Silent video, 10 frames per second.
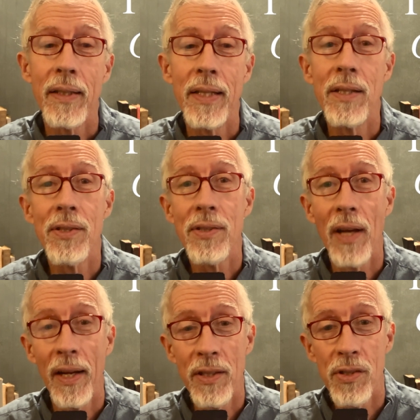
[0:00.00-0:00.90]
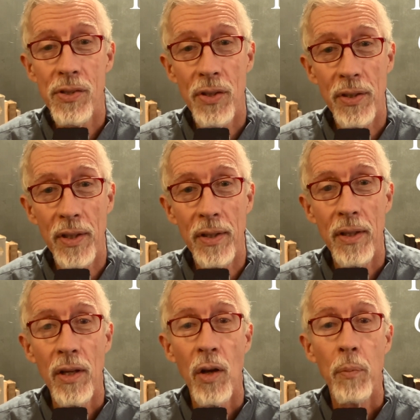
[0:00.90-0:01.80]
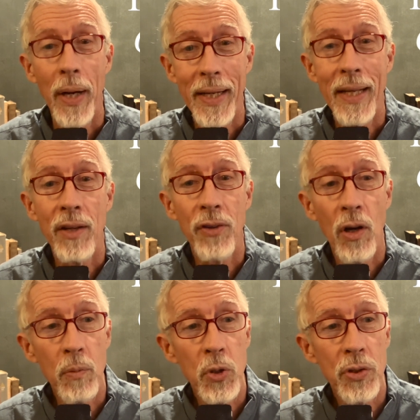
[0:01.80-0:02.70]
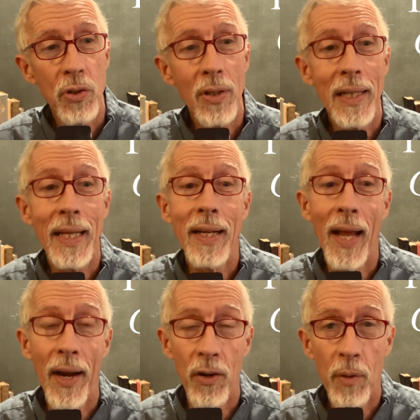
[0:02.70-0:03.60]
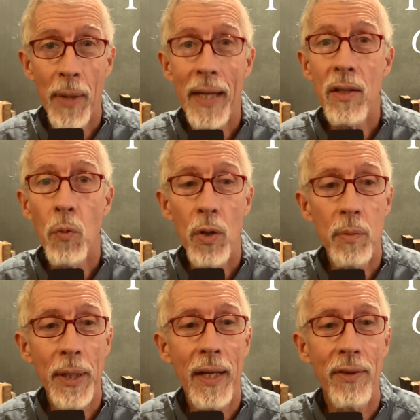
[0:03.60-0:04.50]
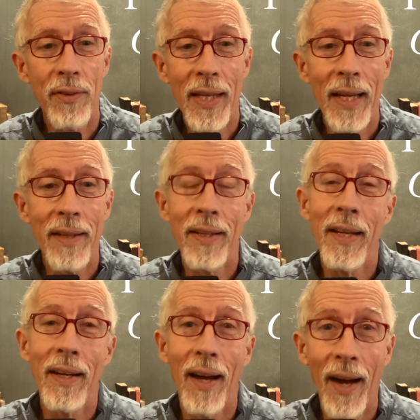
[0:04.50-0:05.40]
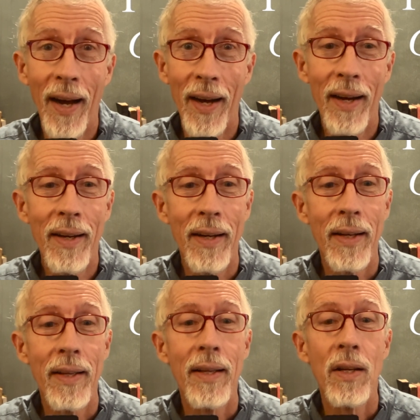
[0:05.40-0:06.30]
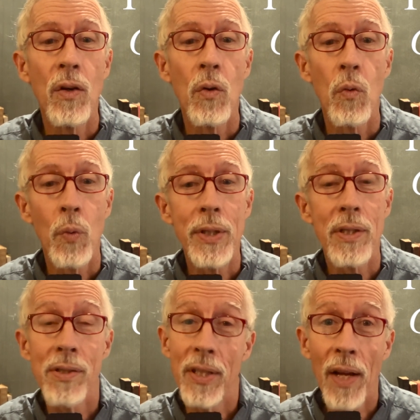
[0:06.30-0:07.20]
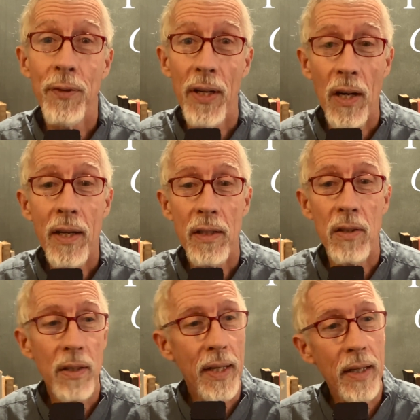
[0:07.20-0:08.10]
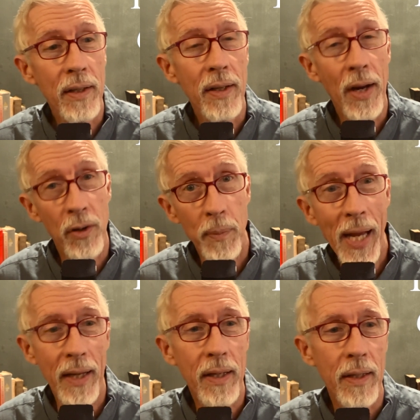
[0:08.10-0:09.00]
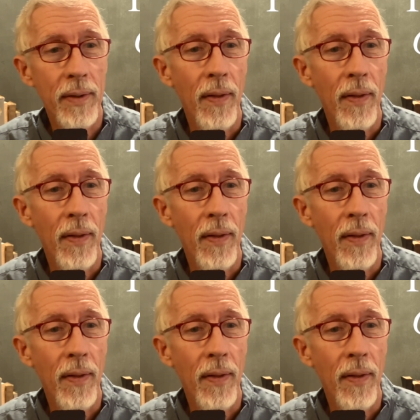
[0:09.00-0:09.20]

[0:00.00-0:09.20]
is uncertain, but it is almost certainly an Aramaic word because of the ending a, which is the definite article in Aramaic.